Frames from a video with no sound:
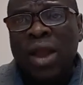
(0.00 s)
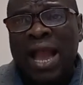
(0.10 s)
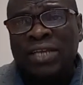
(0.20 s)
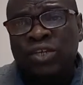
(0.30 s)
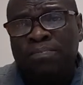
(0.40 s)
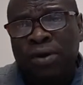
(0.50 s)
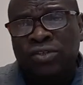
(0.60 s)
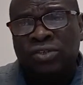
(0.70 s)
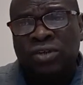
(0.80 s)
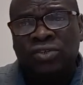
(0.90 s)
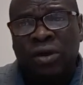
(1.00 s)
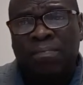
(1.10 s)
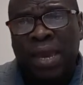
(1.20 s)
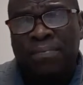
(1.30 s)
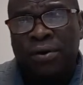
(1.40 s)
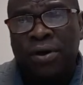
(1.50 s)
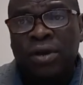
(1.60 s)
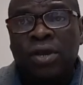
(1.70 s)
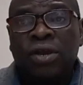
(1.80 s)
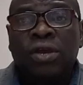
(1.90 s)
as you put your thoughts on paper,
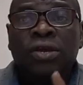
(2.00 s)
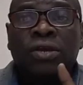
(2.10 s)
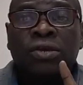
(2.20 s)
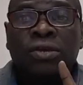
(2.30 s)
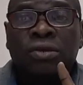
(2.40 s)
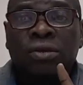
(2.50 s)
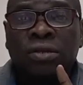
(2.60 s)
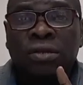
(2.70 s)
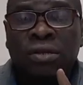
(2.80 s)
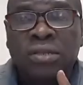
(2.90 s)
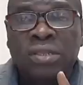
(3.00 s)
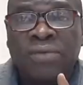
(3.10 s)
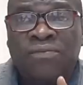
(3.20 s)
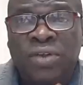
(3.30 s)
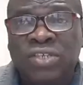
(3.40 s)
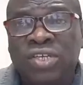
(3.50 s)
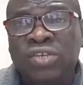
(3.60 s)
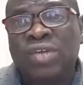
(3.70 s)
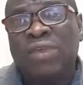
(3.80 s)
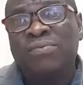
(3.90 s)
the first thing
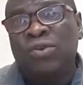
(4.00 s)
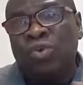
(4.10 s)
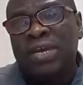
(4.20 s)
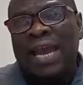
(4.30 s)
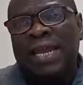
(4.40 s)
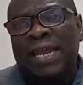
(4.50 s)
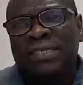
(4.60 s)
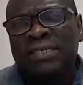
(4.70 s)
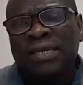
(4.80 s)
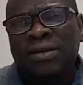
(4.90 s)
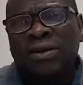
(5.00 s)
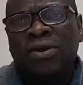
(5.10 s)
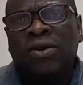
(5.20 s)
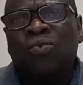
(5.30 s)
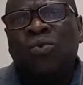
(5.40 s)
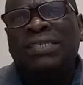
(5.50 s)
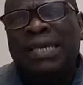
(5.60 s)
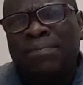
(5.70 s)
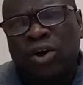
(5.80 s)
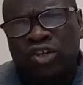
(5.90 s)
you got to be looking at is what
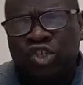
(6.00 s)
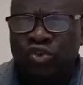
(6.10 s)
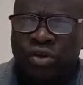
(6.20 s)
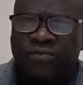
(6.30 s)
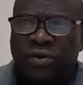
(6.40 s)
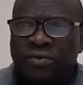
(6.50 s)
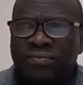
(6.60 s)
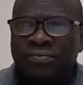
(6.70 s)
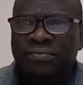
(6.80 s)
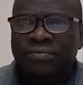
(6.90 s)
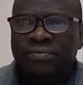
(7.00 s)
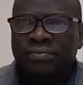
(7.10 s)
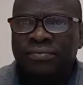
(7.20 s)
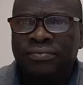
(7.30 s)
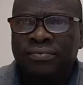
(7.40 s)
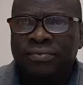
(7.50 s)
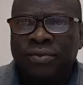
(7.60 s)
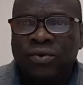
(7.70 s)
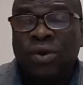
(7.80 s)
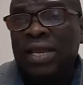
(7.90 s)
type of house you're looking for.
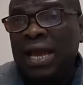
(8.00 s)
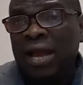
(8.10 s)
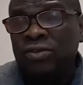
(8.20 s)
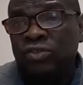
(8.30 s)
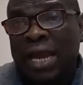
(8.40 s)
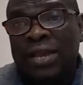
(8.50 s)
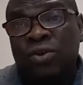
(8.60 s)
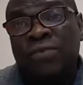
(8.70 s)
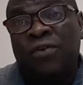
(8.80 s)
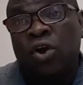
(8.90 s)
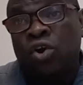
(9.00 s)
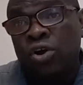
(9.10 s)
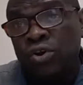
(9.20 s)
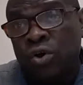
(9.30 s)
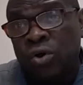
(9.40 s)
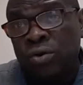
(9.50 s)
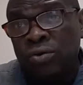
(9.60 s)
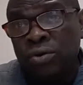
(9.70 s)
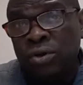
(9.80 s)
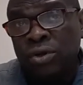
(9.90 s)
What kind of house? Are you looking for a
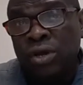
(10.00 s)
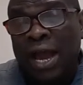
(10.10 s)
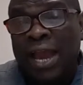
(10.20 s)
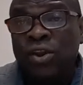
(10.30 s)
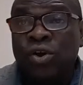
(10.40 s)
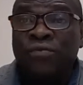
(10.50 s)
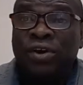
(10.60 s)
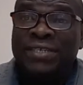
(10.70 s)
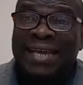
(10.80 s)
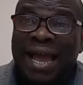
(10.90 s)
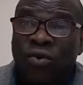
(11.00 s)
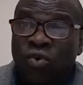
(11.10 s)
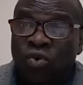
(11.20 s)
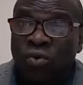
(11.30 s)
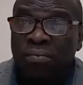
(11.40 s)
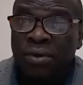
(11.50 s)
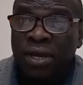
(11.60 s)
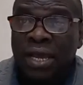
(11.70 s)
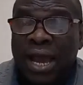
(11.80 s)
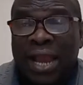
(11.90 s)
condo? Are you looking for a townhome?
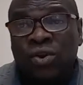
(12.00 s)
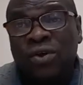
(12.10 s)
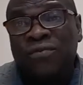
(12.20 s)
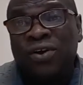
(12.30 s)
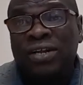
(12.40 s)
Are you looking for